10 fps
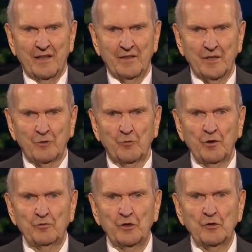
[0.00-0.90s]
The
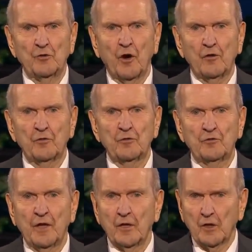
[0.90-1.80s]
increasing darkness
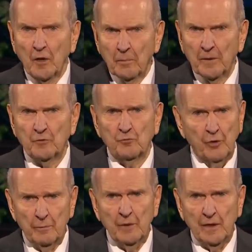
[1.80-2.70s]
that accompanies
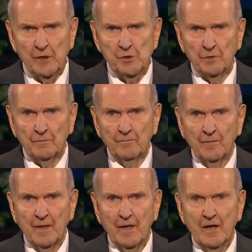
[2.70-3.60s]
tribulation
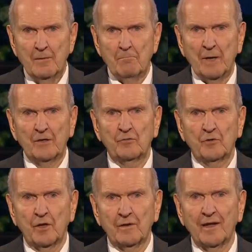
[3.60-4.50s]
makes
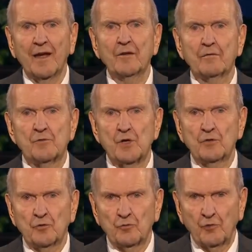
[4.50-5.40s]
the light of
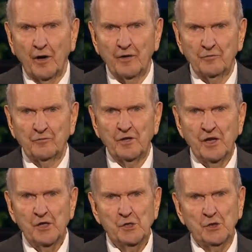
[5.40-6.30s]
Jesus Christ
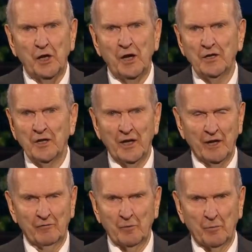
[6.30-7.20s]
shine
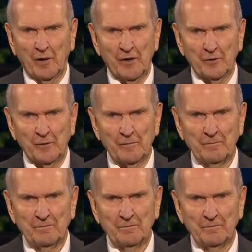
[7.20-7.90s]
ever brighter.